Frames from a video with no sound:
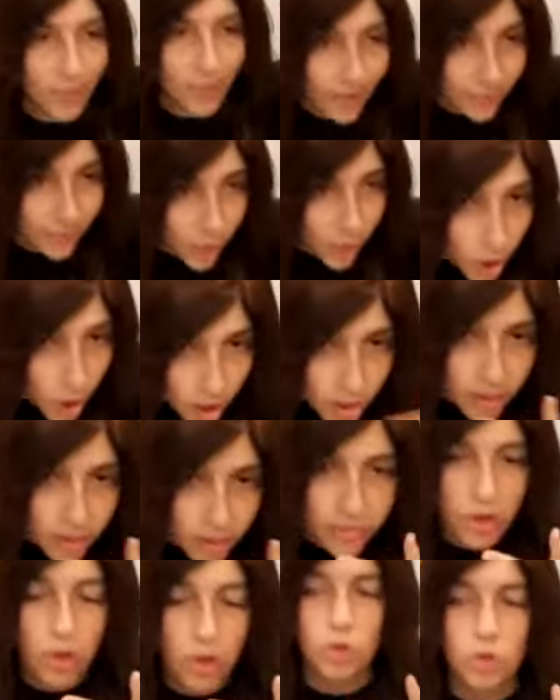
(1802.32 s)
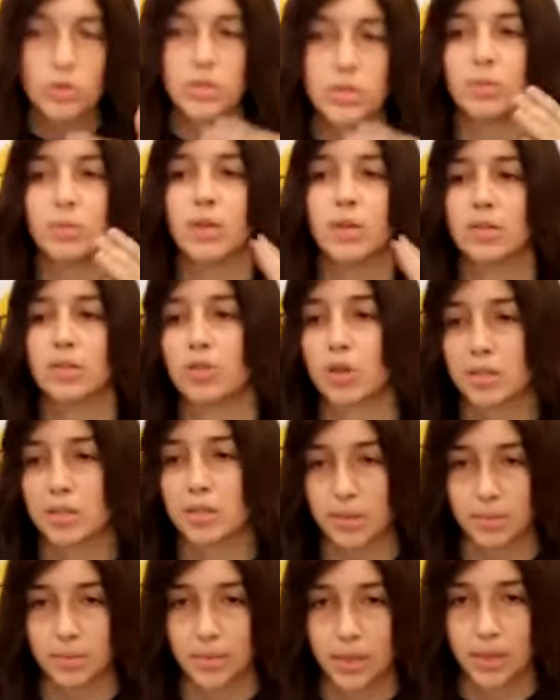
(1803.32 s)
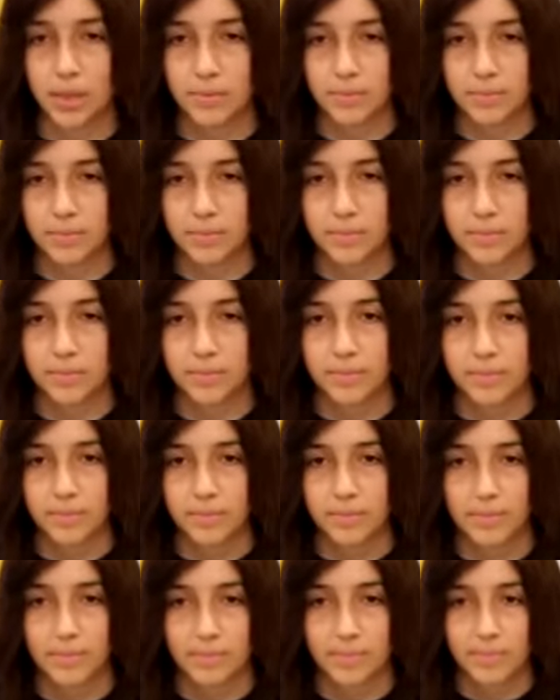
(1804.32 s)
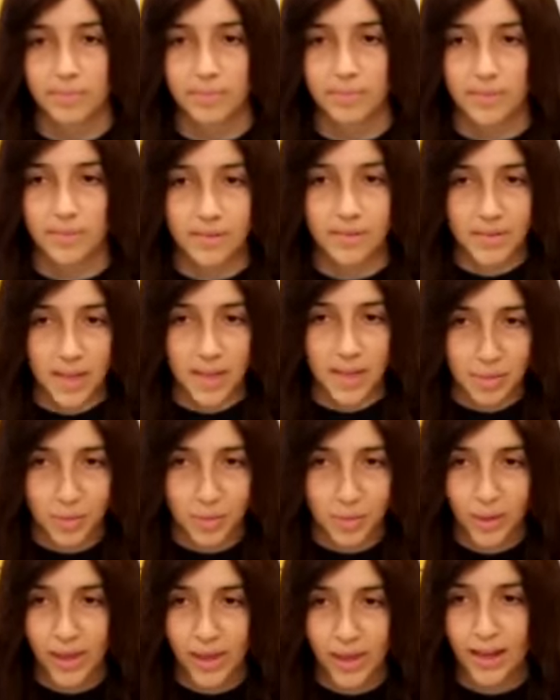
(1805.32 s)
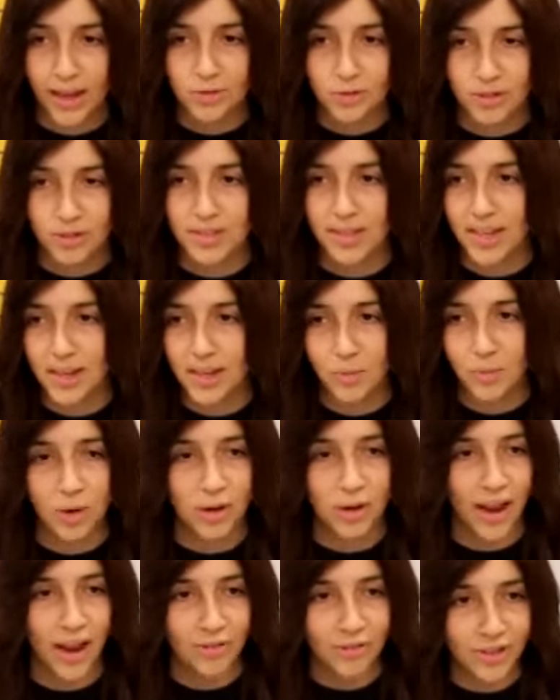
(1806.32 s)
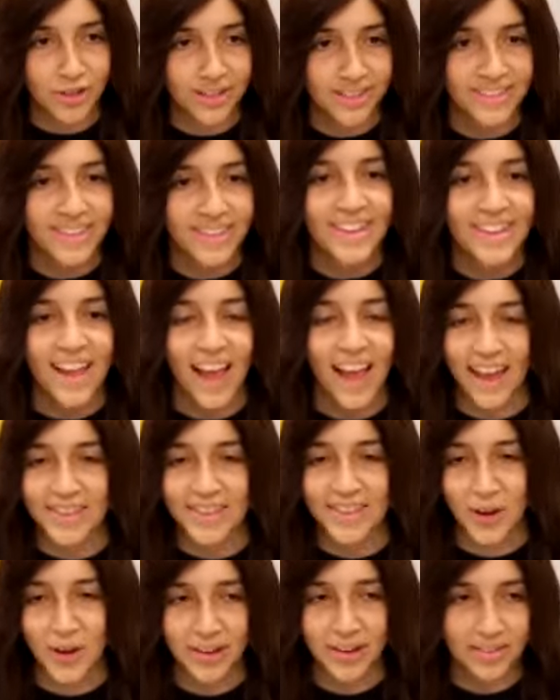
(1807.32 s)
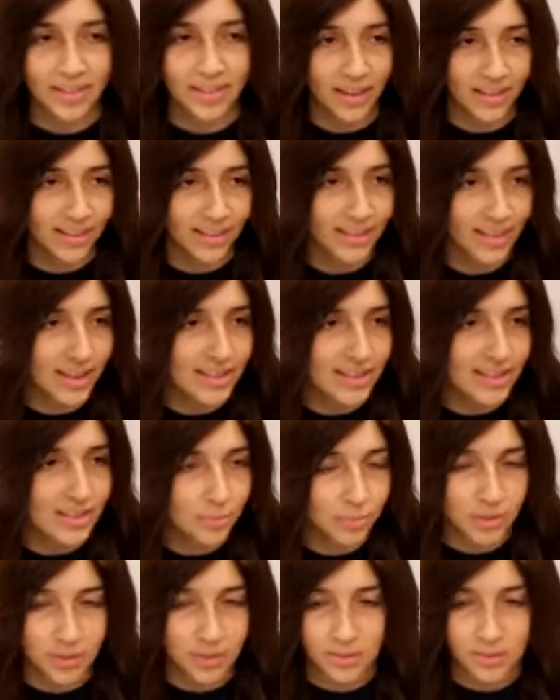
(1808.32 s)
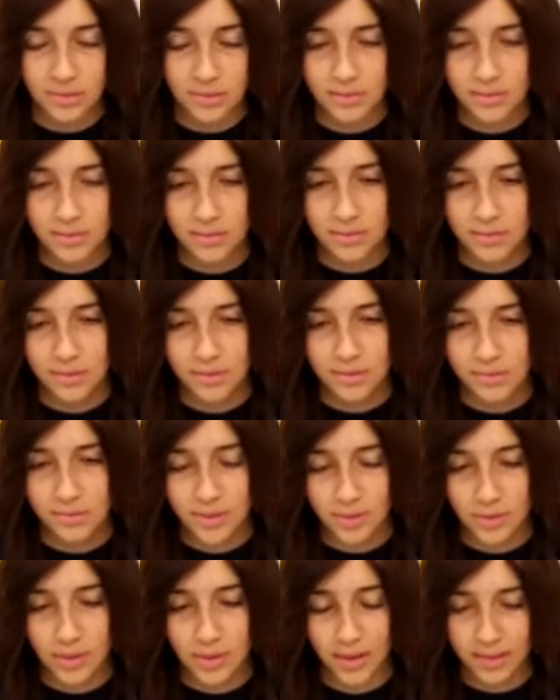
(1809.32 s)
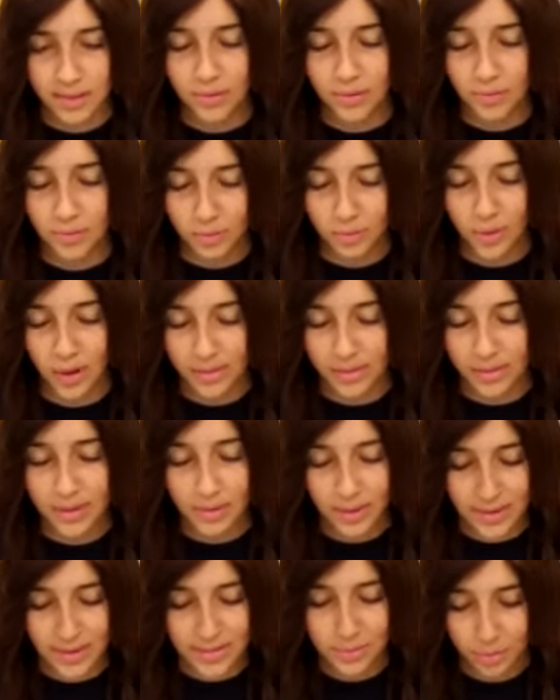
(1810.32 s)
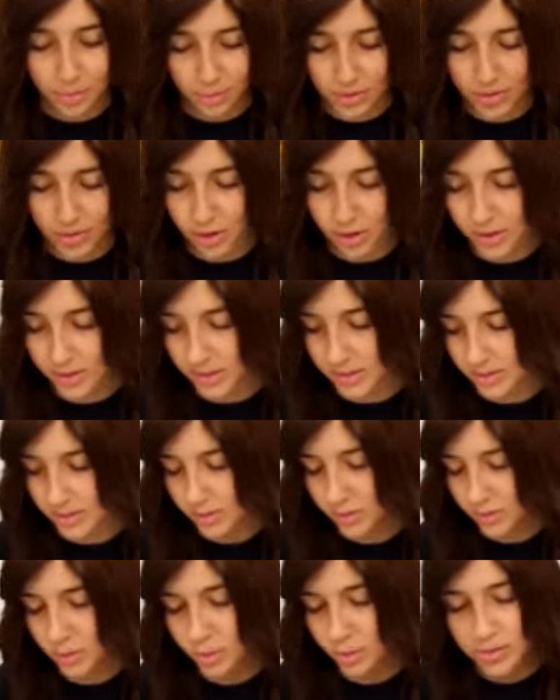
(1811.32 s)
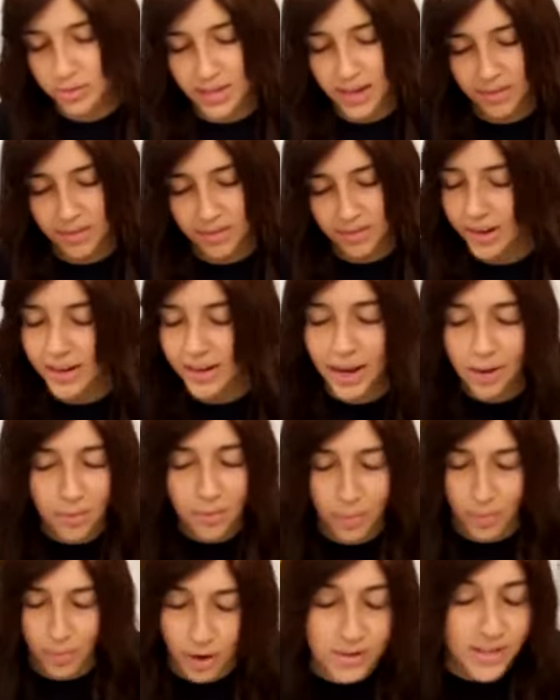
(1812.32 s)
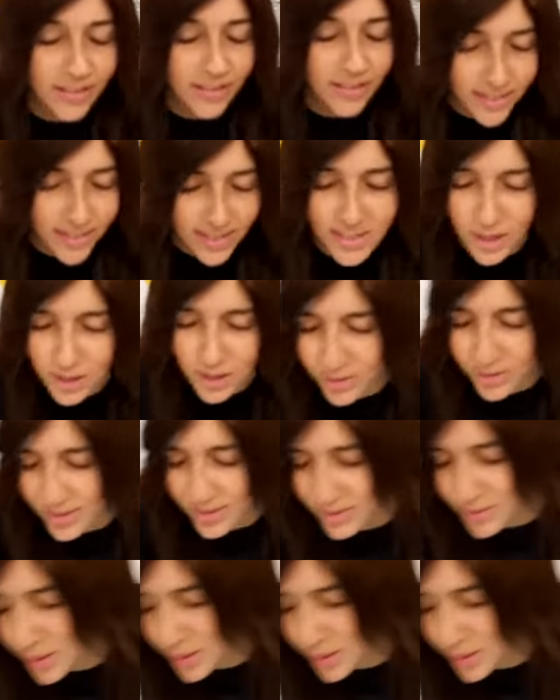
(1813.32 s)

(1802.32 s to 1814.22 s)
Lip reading: we have all of those, then we can trust somebody. Does that mean we can't trust anyone ever? I think last time when we taught this, I can't remember. I was having a discussion with this with